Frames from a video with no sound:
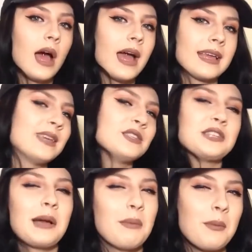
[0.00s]
I kissed
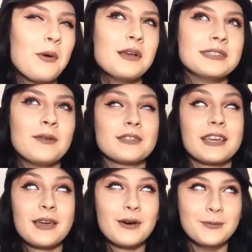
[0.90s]
a couple boys and I was
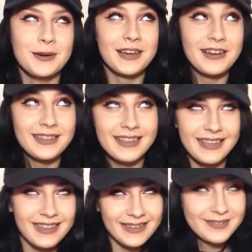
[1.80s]
like, oh my god,
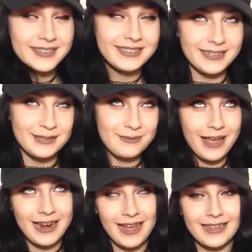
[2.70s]
like I'm such a
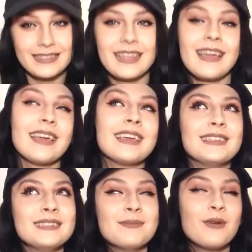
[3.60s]
badass. Like I
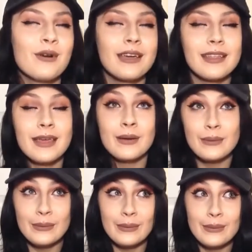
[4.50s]
kissed a boy, like
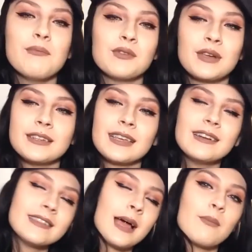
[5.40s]
woo. So I
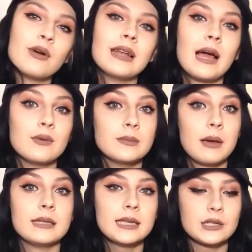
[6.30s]
decided at that point I was
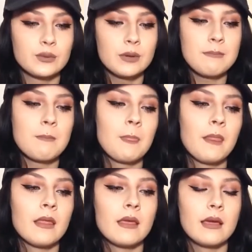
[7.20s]
bisexual.
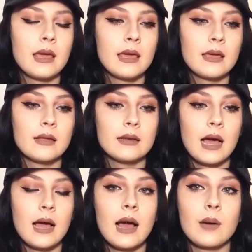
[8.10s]
And
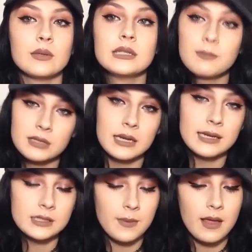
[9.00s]
I was still
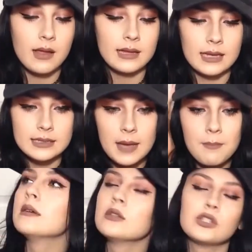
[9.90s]
presenting as male at that time.
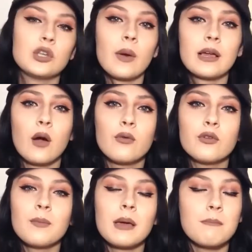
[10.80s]
So I go
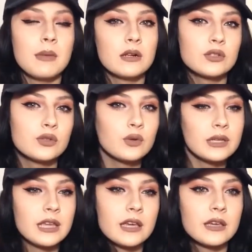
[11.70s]
through my middle school
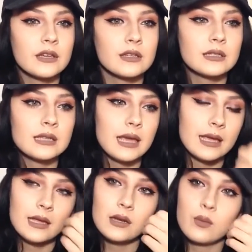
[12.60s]
years,
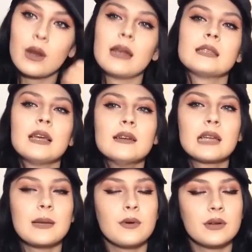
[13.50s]
and when I decided to
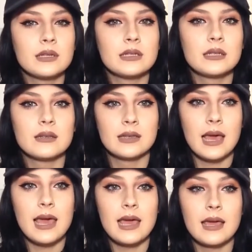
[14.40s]
come out as
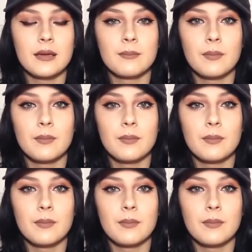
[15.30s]
gay,